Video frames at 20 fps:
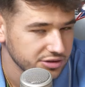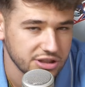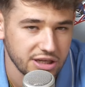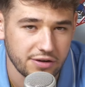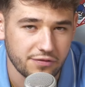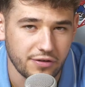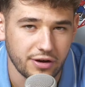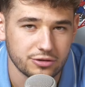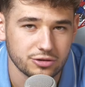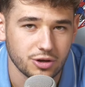the
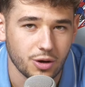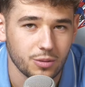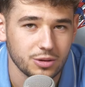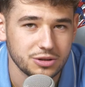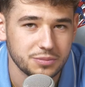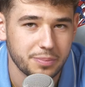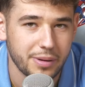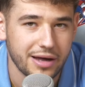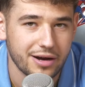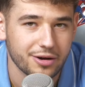CFL is
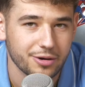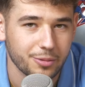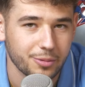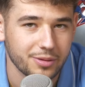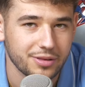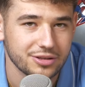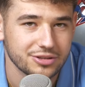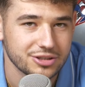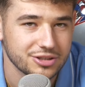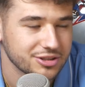always better
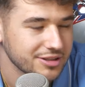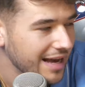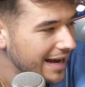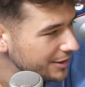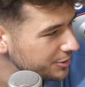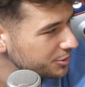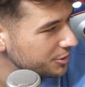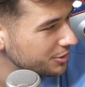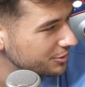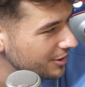when the
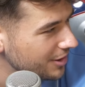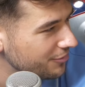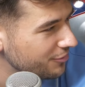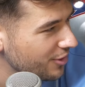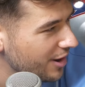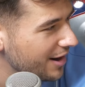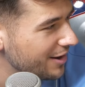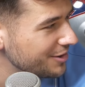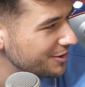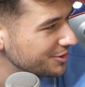Saskatchewan
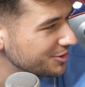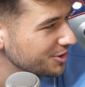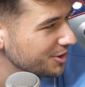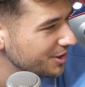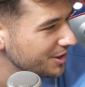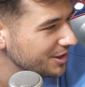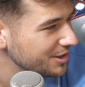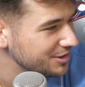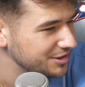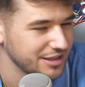Roughriders are
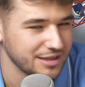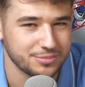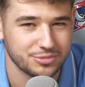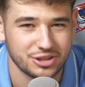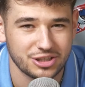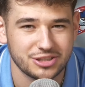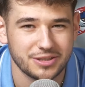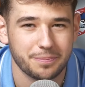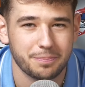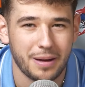a good team,
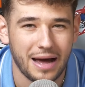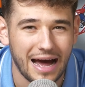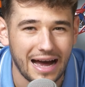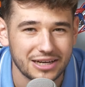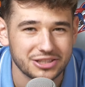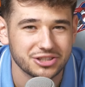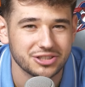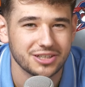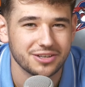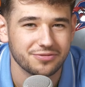such a
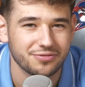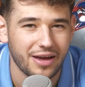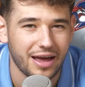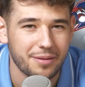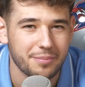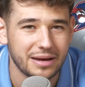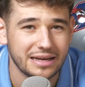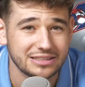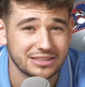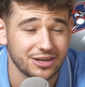passionate
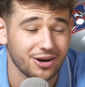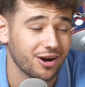fan base.